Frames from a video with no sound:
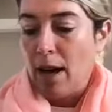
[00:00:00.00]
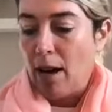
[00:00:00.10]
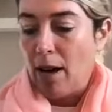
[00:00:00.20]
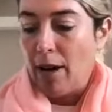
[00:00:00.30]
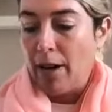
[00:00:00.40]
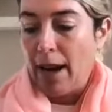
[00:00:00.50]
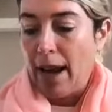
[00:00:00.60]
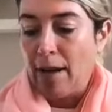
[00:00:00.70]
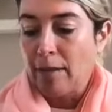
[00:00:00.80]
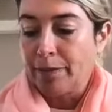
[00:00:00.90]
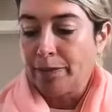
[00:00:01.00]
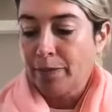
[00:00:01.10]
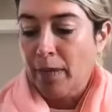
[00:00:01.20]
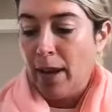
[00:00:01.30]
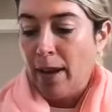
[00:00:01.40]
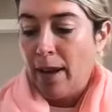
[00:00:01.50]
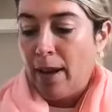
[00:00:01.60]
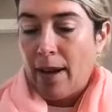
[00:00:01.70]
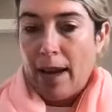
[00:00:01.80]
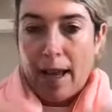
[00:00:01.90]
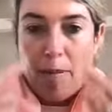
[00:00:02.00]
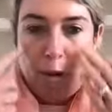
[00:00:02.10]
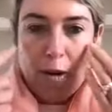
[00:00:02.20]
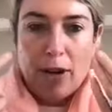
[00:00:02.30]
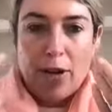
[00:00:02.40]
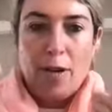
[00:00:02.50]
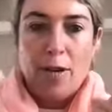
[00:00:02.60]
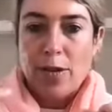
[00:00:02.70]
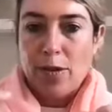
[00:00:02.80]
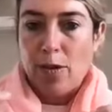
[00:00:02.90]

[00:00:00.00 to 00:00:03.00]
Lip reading: on like a broken nose